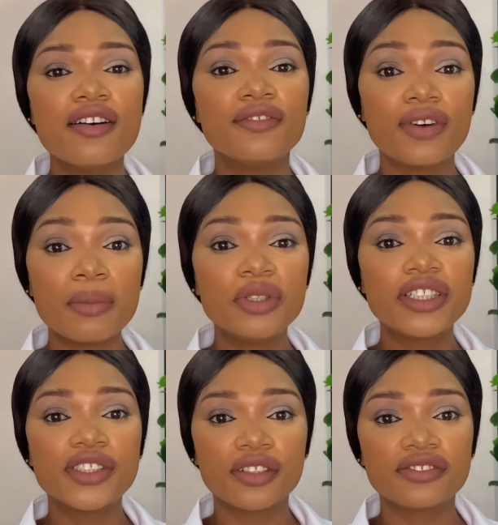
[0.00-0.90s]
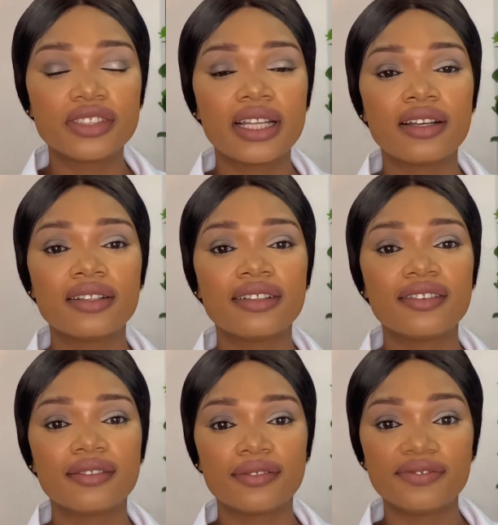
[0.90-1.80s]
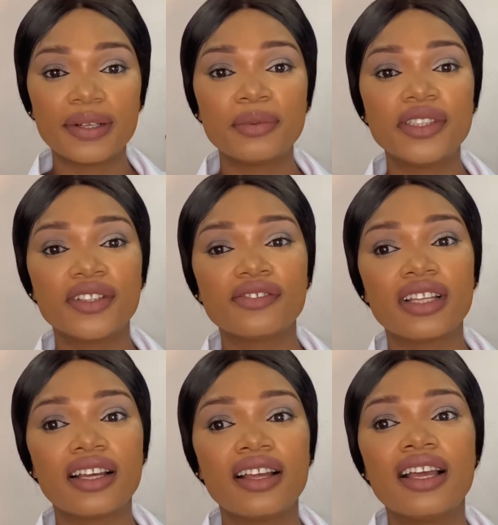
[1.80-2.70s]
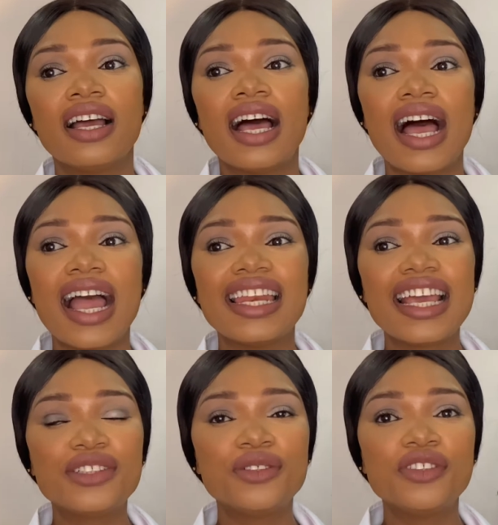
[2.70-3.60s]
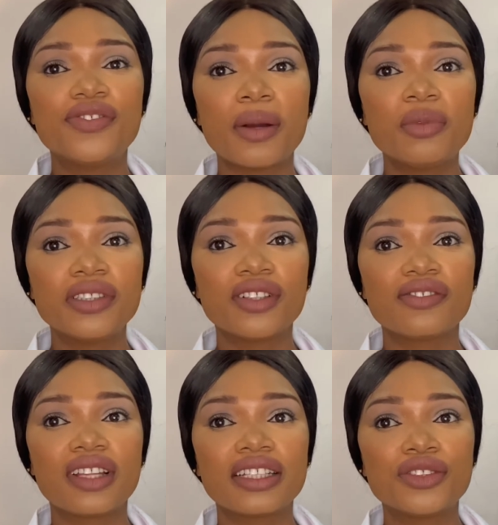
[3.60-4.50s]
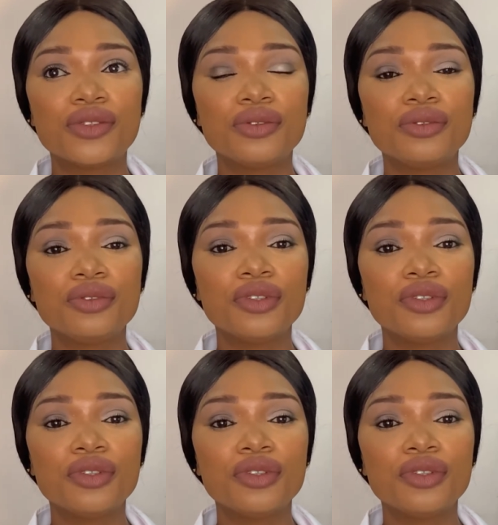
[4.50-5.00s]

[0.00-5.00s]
fabric softener. I like to use fabric softener to